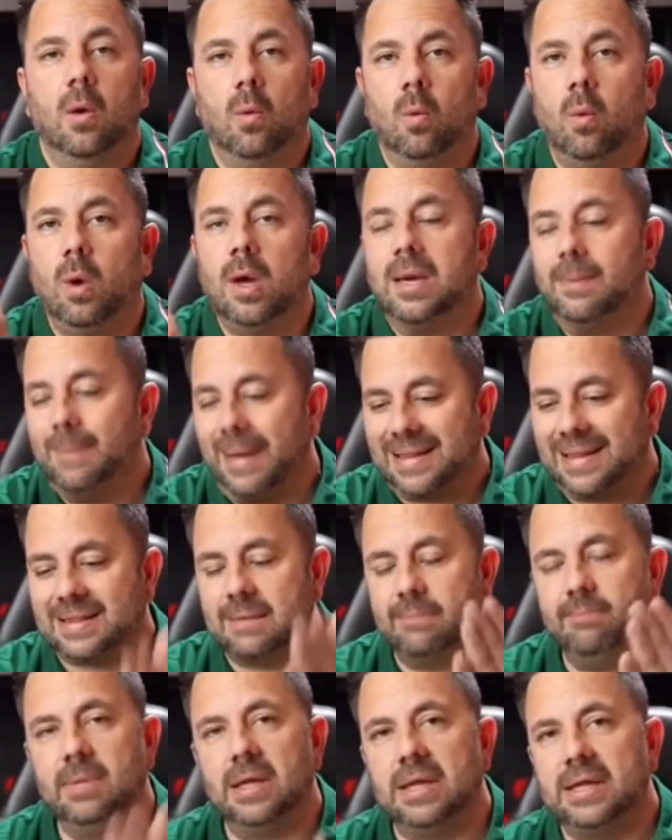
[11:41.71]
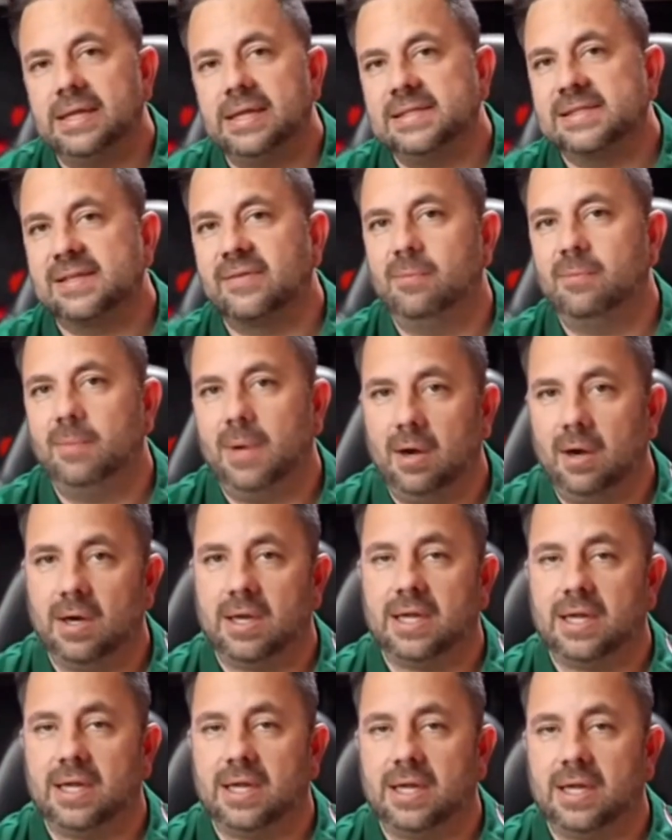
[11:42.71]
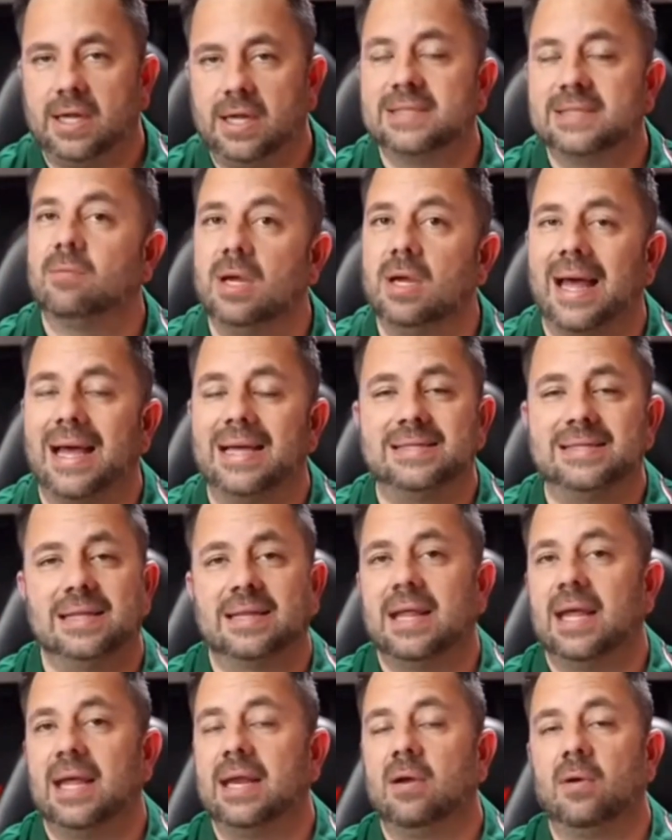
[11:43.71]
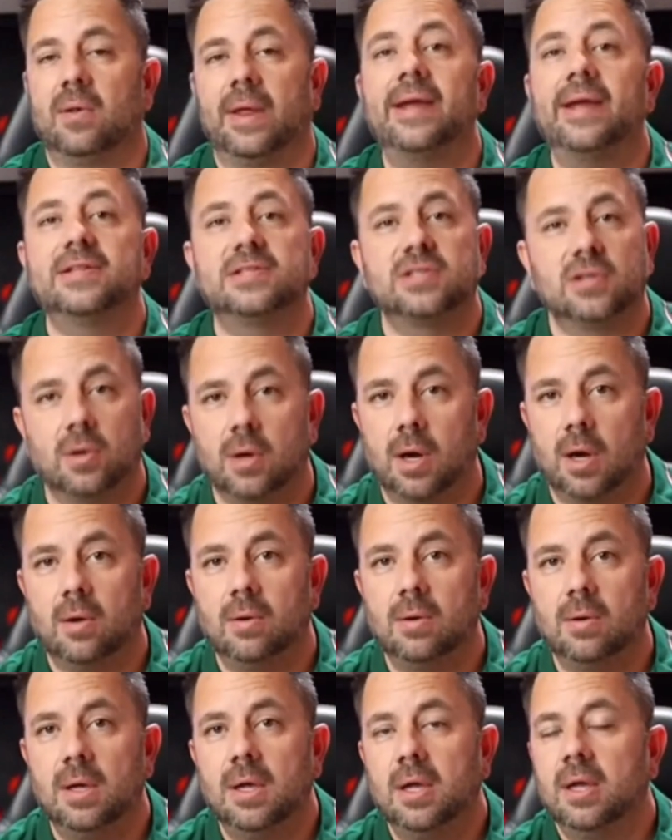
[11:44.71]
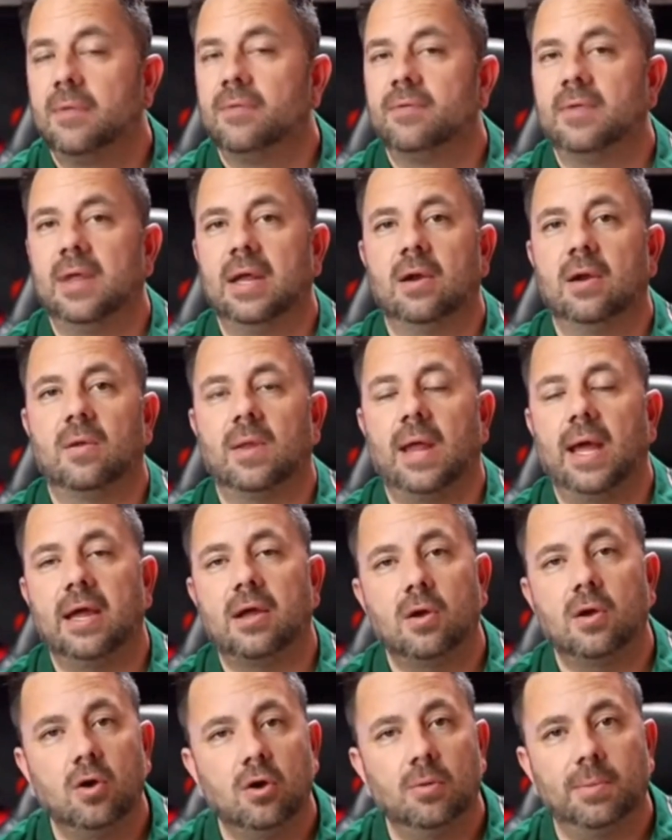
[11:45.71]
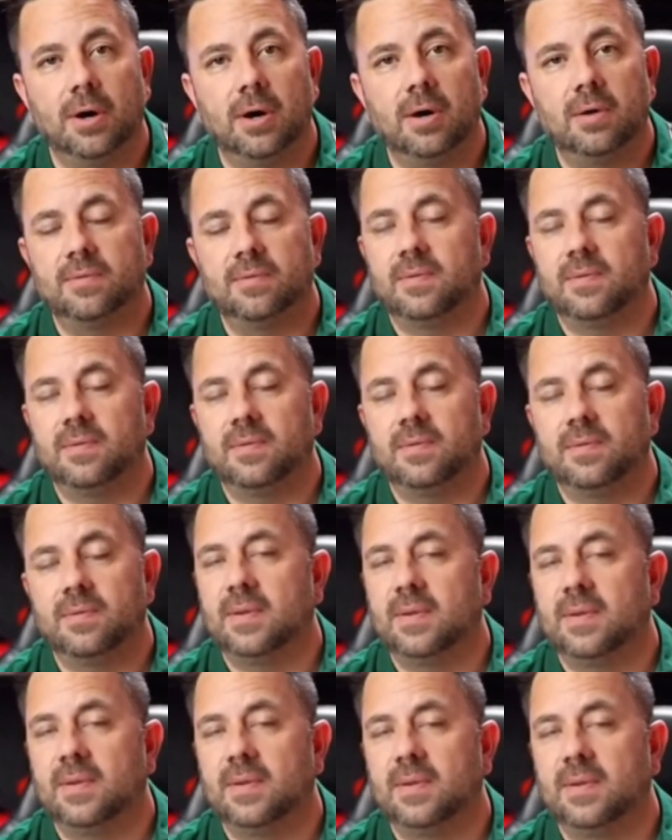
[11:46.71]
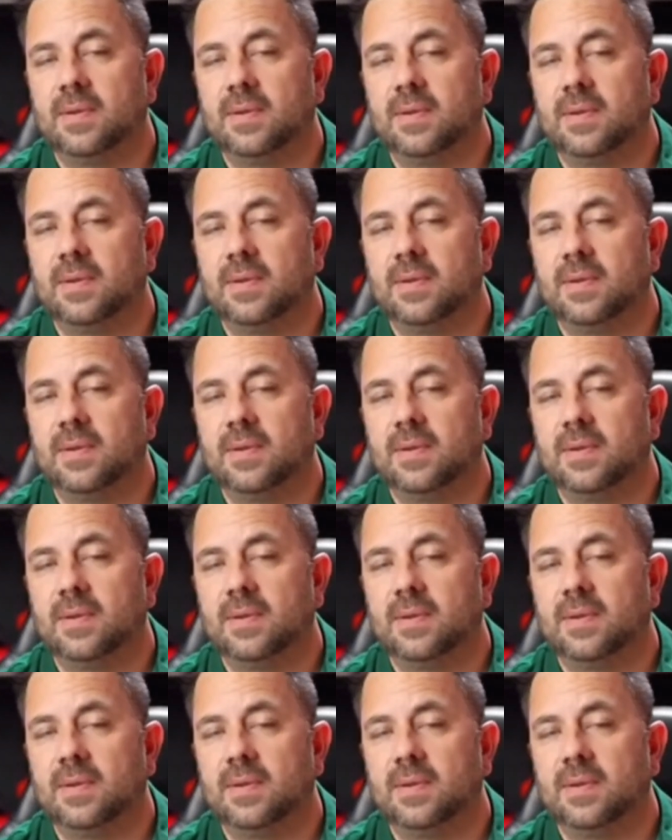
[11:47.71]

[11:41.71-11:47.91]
What about the millions of Americans that realize that they don't like Turo, they don't like Uber, they don't